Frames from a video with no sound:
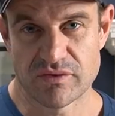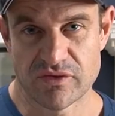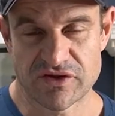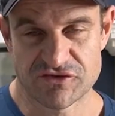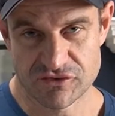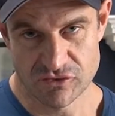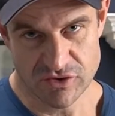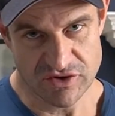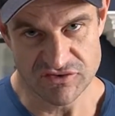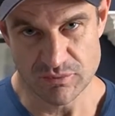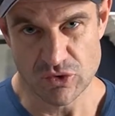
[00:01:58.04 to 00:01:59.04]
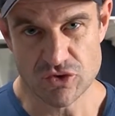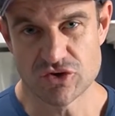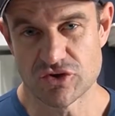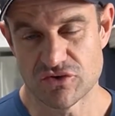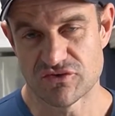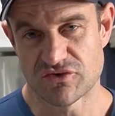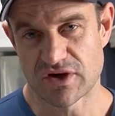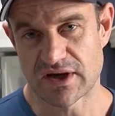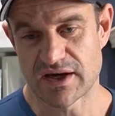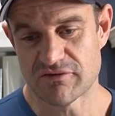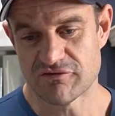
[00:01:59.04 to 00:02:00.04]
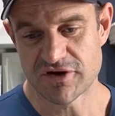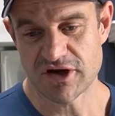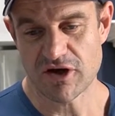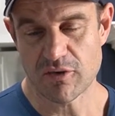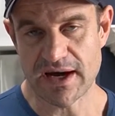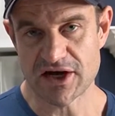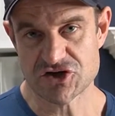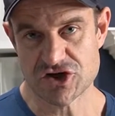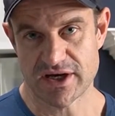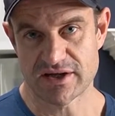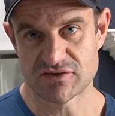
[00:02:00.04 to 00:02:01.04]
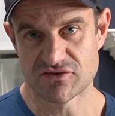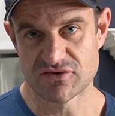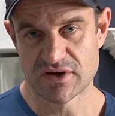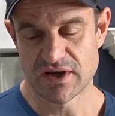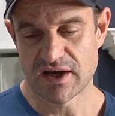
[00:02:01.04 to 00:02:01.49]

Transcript: Let's look at some good news, okay? Video action ads